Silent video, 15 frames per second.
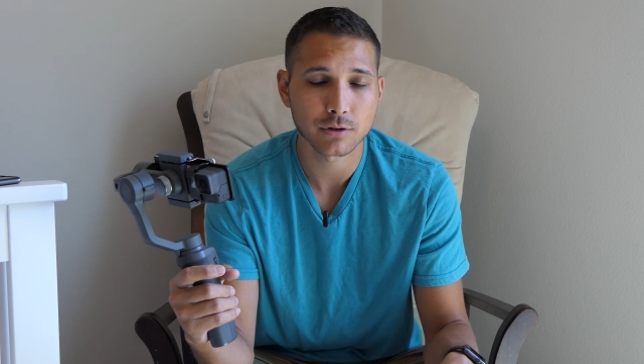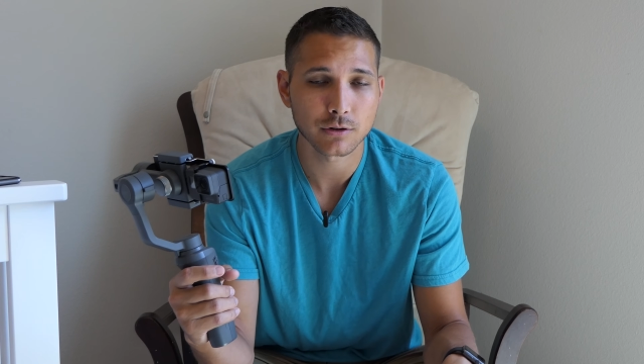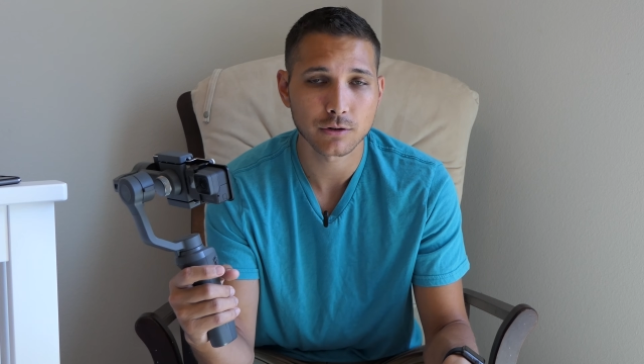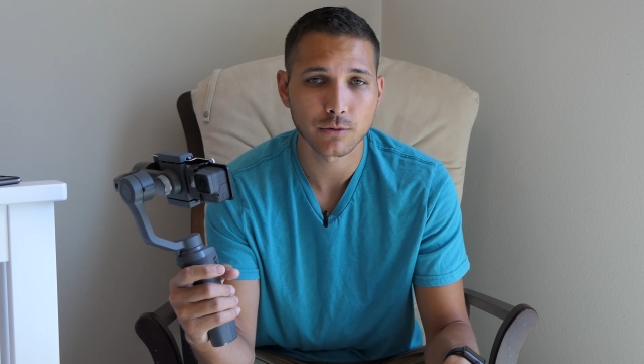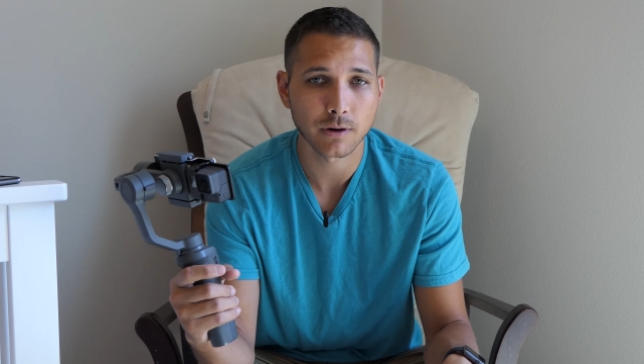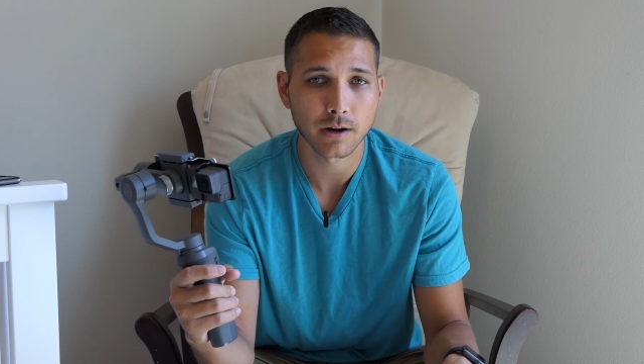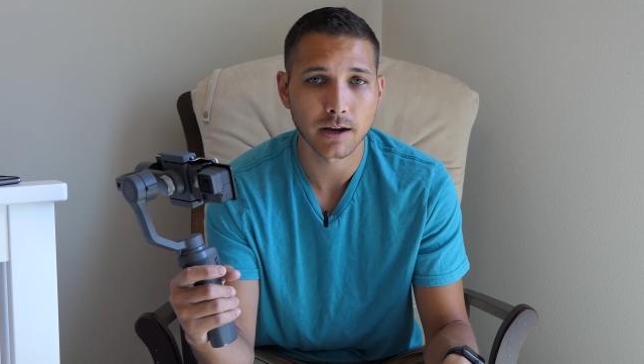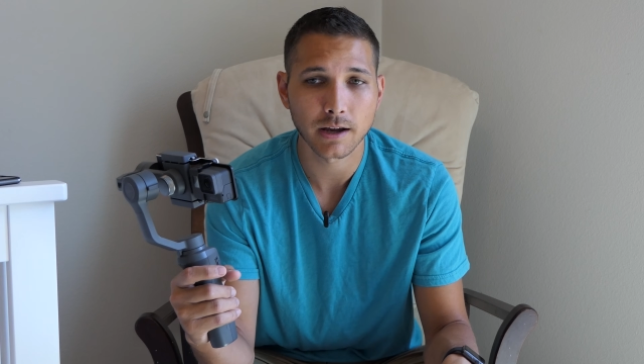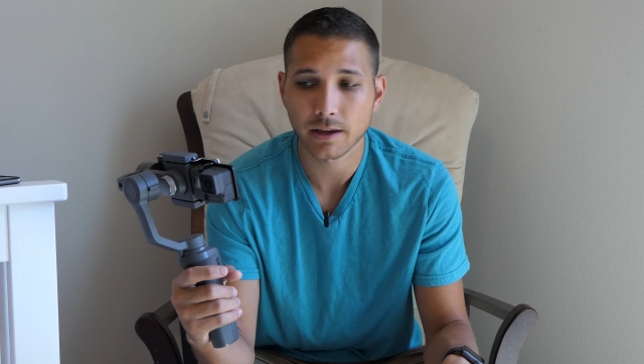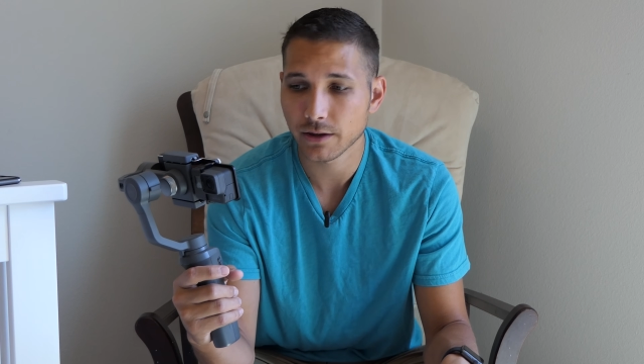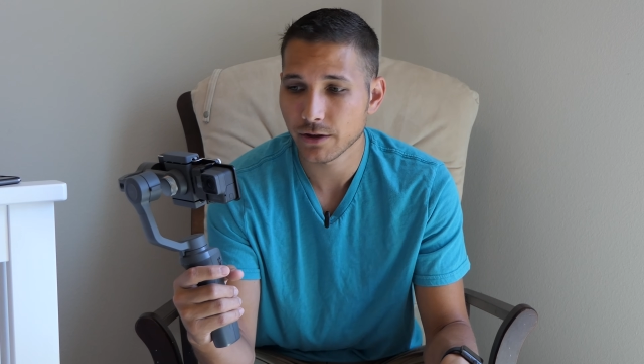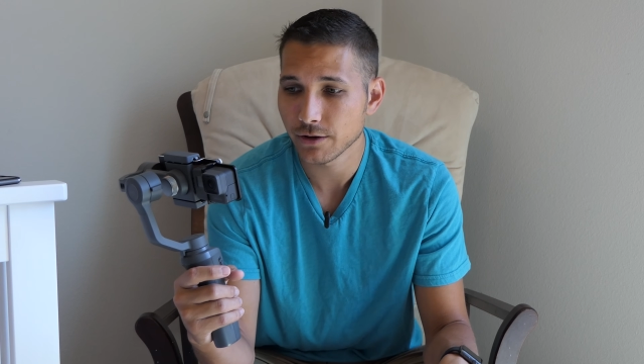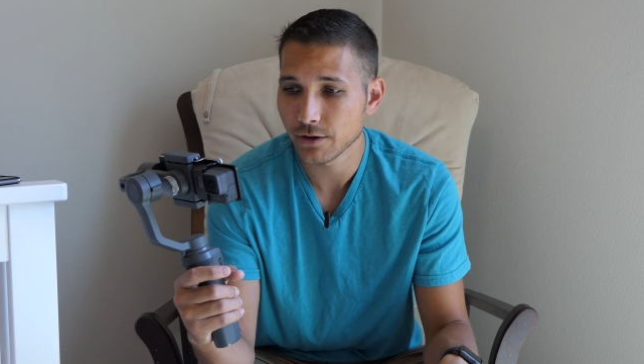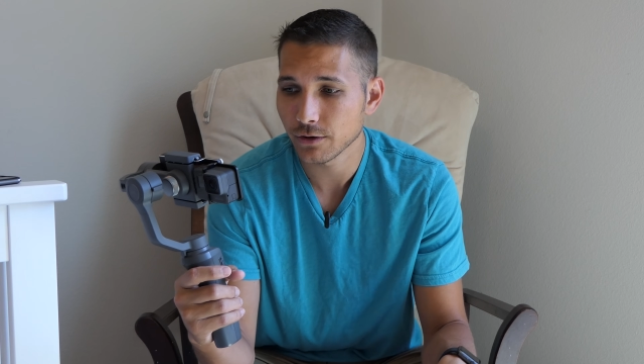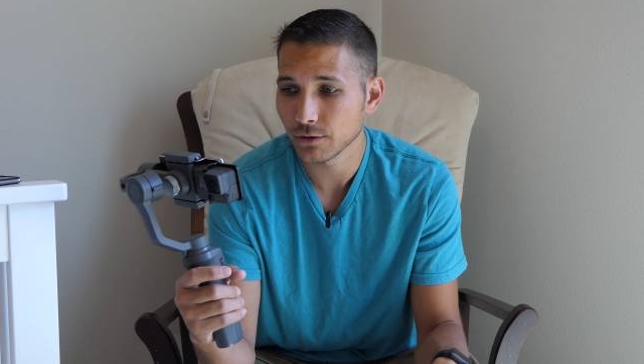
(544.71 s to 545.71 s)
to
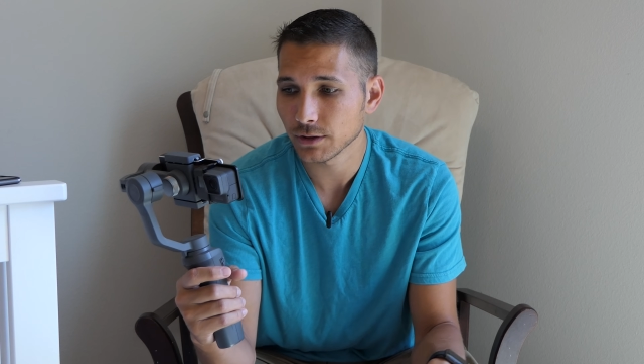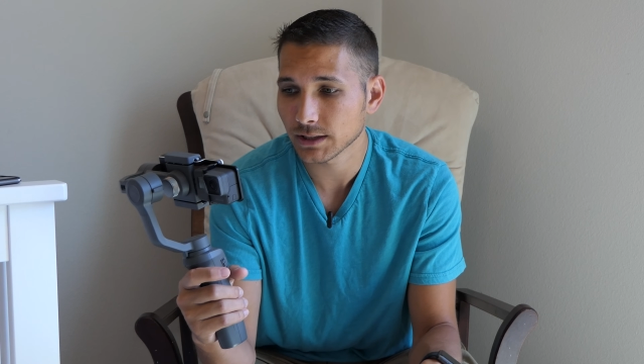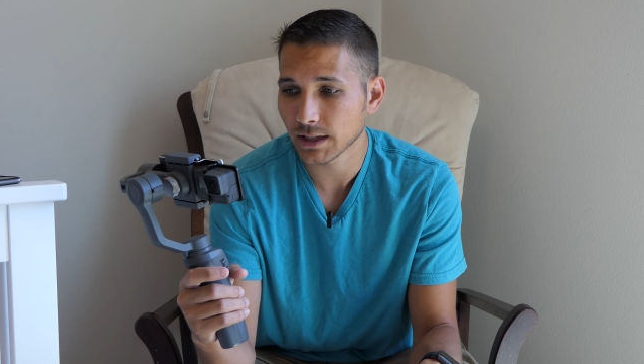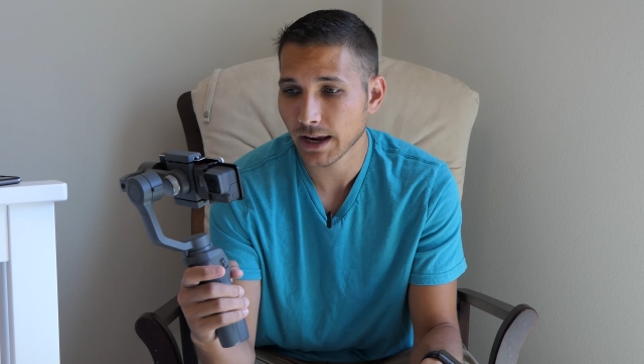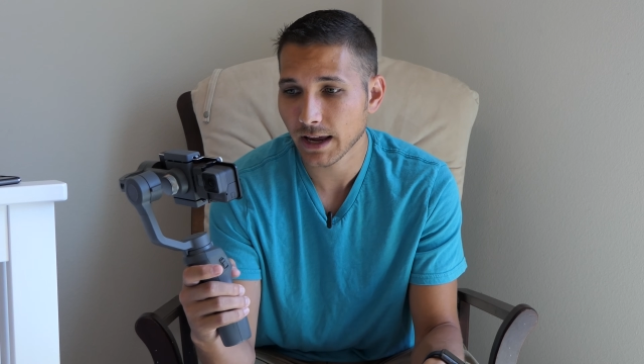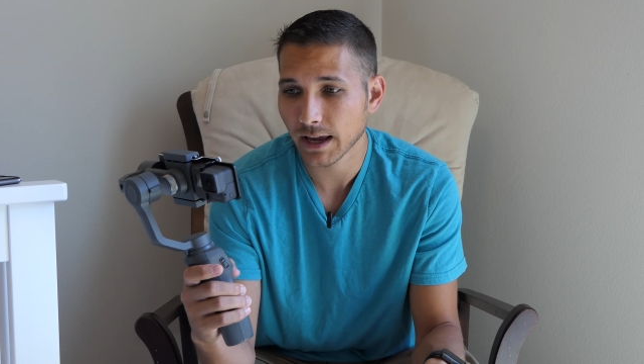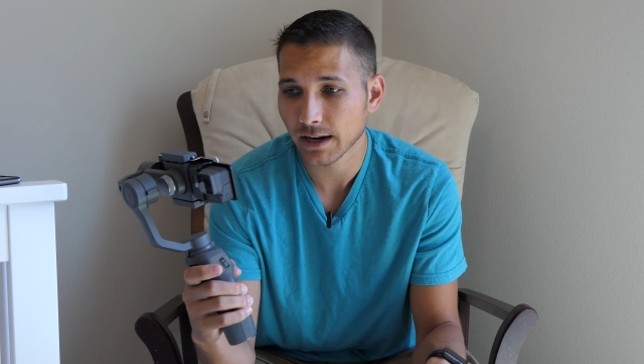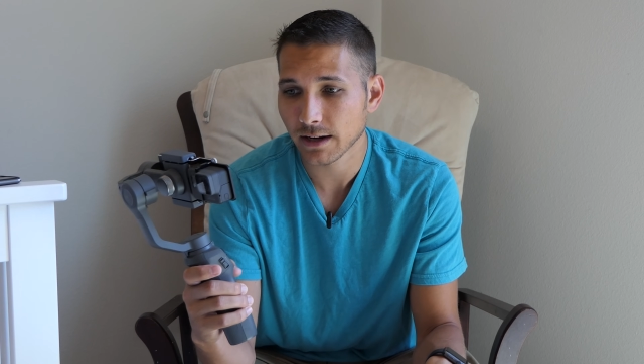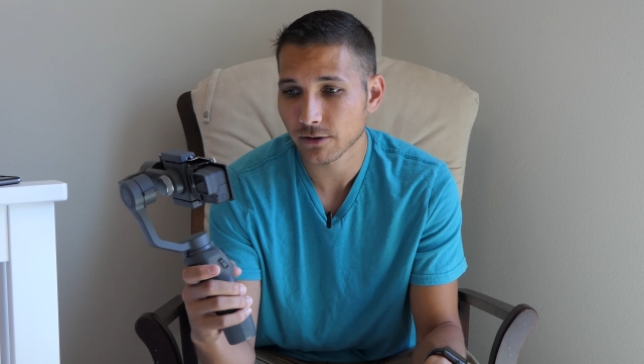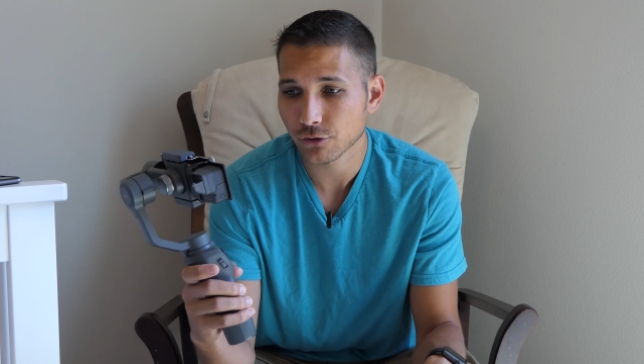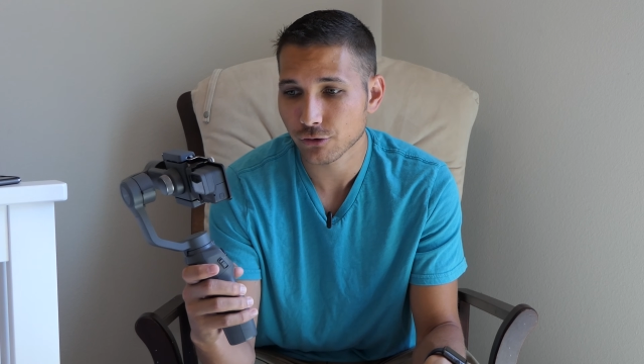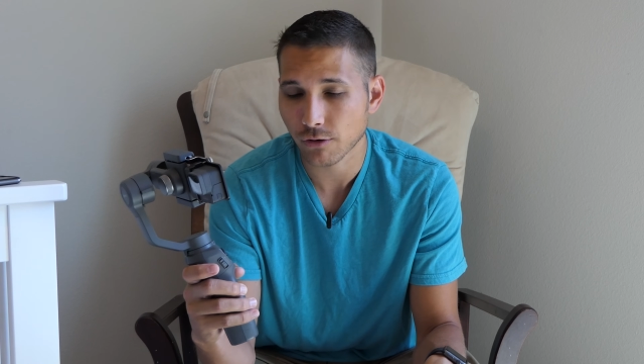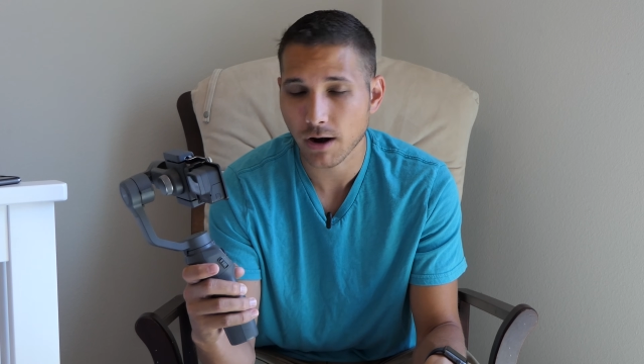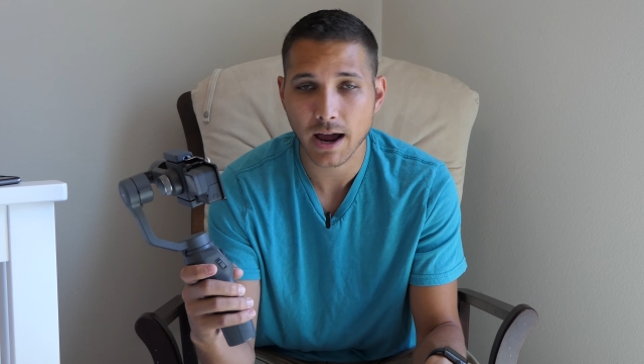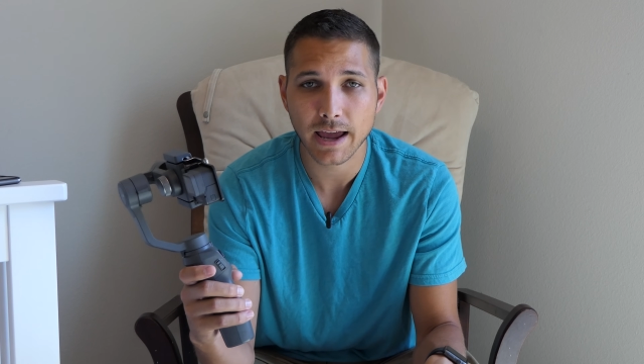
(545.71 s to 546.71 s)
use and
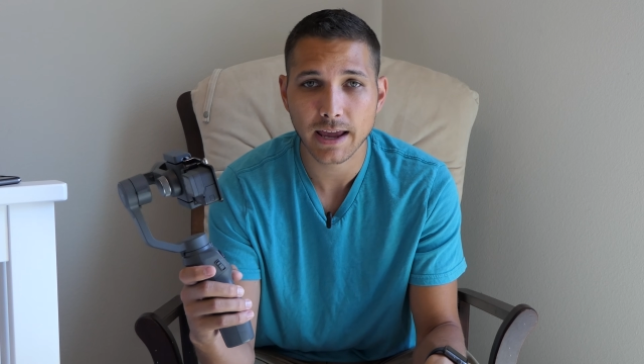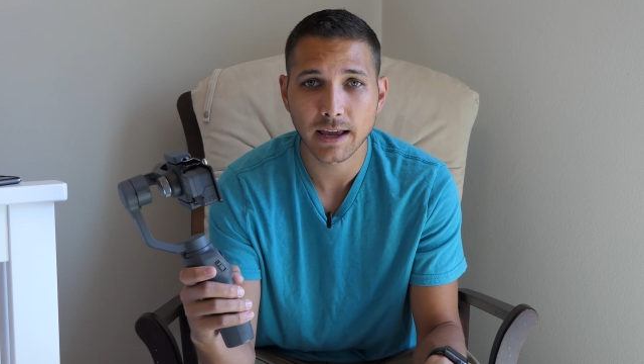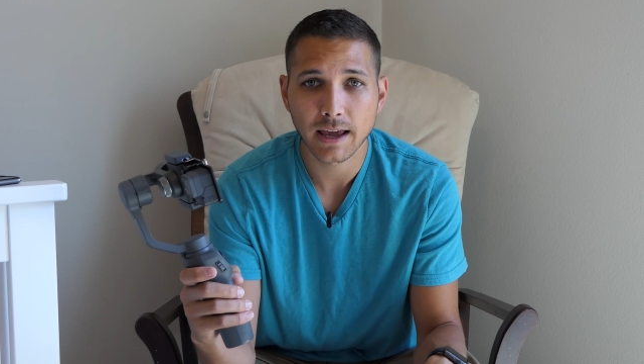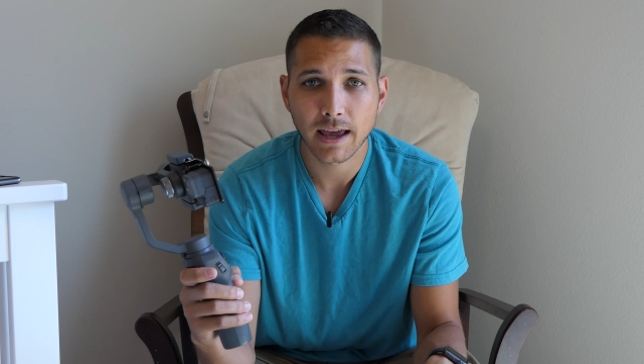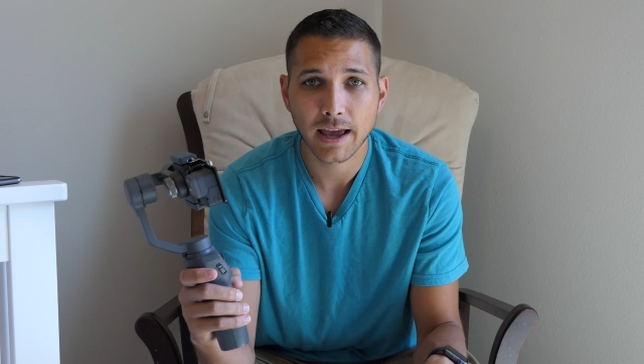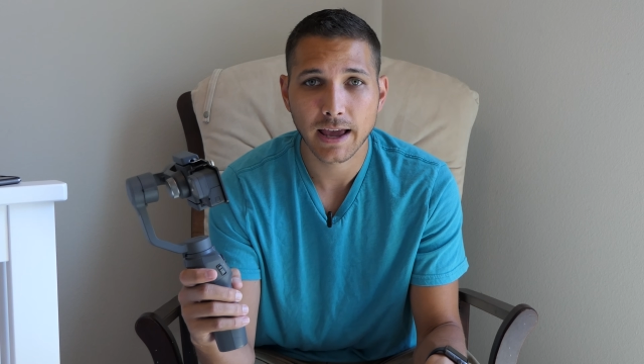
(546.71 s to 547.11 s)
try,